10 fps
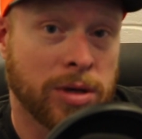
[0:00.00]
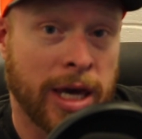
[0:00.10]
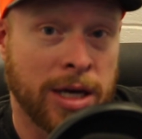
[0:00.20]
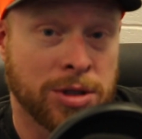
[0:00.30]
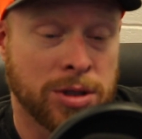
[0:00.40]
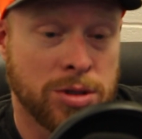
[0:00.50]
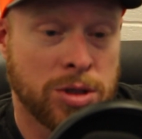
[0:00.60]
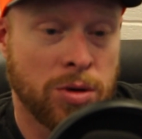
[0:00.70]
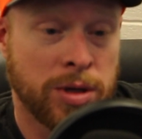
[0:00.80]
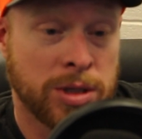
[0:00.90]
location.
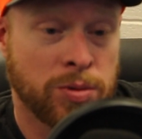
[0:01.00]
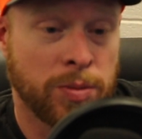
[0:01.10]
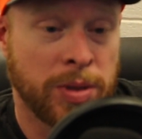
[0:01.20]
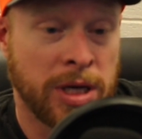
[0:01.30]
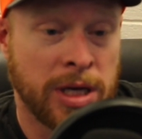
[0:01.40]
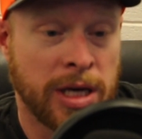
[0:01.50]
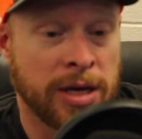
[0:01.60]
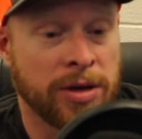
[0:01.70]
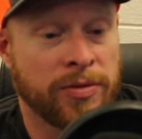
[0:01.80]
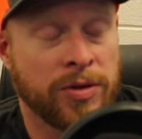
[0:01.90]
So this would be
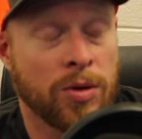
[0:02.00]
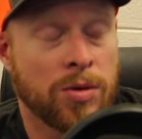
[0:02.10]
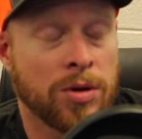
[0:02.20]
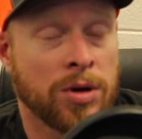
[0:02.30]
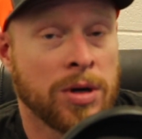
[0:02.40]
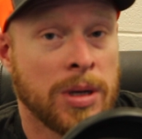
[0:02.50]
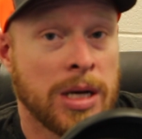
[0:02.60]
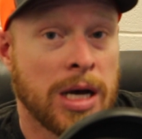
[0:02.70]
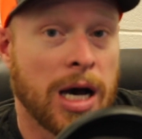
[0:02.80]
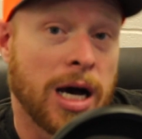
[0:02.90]
if you're
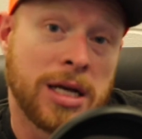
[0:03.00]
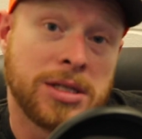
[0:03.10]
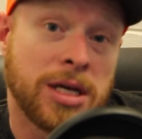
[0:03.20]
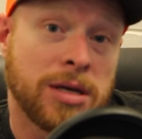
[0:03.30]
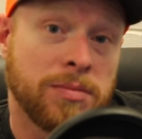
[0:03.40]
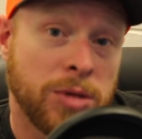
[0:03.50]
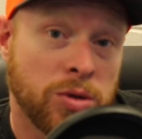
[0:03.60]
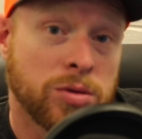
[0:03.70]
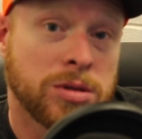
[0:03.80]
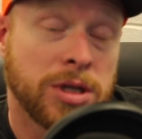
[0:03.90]
hunting
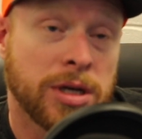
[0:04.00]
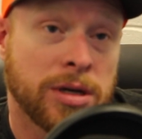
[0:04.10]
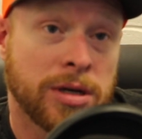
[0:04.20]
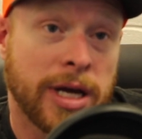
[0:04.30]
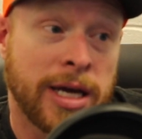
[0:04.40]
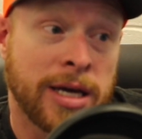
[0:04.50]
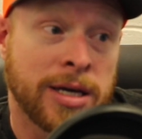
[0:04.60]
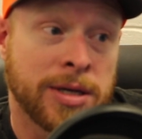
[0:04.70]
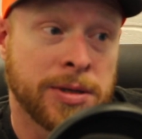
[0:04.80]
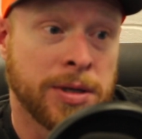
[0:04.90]
mule deer
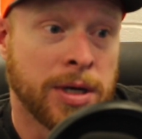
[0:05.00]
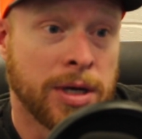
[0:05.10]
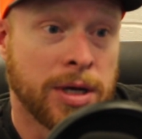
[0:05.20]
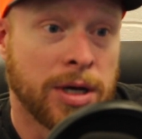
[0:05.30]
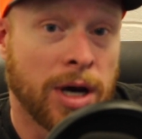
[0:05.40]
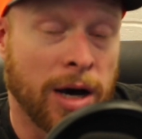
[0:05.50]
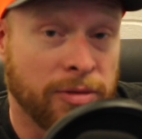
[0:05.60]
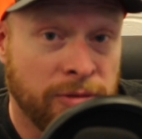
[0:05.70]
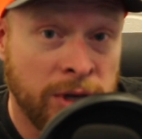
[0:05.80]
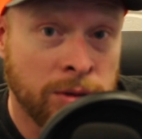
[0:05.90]
in a
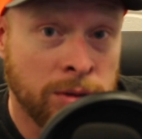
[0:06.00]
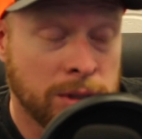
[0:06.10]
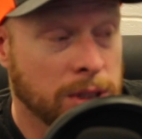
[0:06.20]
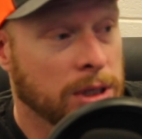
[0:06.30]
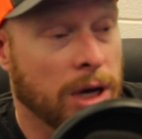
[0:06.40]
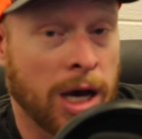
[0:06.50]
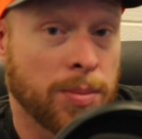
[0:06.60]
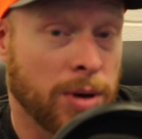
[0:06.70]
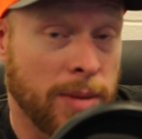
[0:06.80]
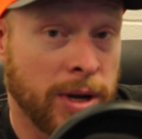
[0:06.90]
field
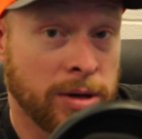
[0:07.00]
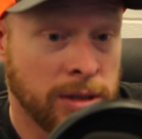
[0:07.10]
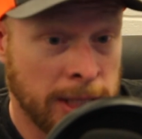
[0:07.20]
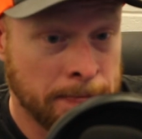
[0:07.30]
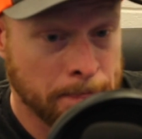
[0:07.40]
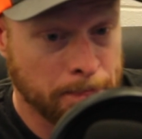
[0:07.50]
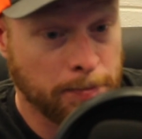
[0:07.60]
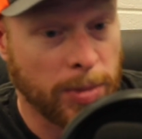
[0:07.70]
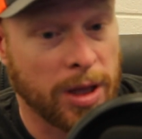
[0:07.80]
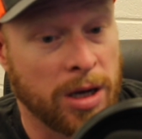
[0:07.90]
primarily.
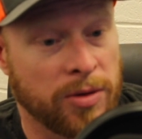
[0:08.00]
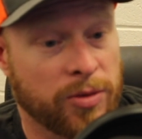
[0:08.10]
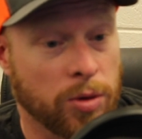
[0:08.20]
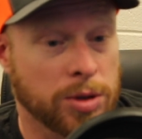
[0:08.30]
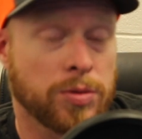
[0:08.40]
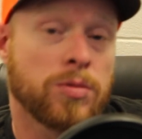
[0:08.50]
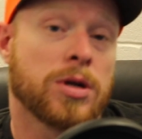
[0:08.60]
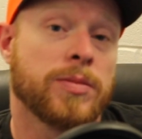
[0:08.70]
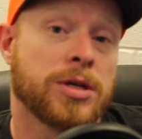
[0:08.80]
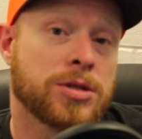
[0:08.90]
Of course, we want
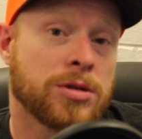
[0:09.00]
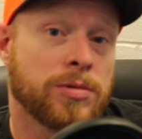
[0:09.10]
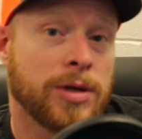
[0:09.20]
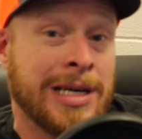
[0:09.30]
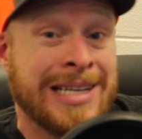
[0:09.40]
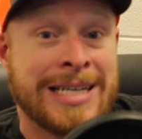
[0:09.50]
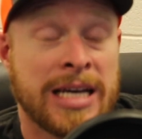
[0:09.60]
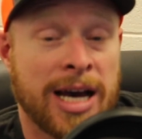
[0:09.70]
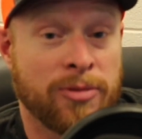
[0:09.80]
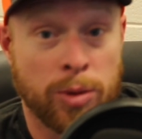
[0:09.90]
to make sure we
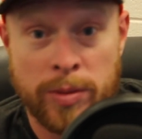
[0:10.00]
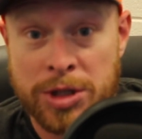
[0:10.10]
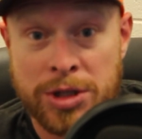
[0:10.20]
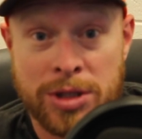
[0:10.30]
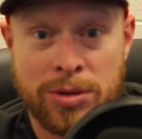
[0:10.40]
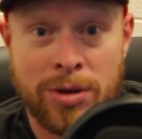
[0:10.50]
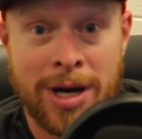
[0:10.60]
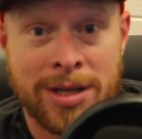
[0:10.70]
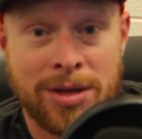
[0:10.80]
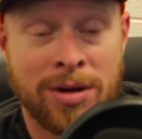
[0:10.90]
have permission to
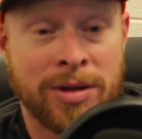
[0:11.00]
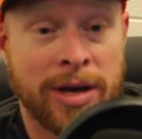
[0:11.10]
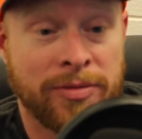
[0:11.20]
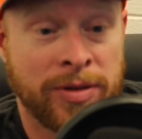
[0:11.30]
hunt on that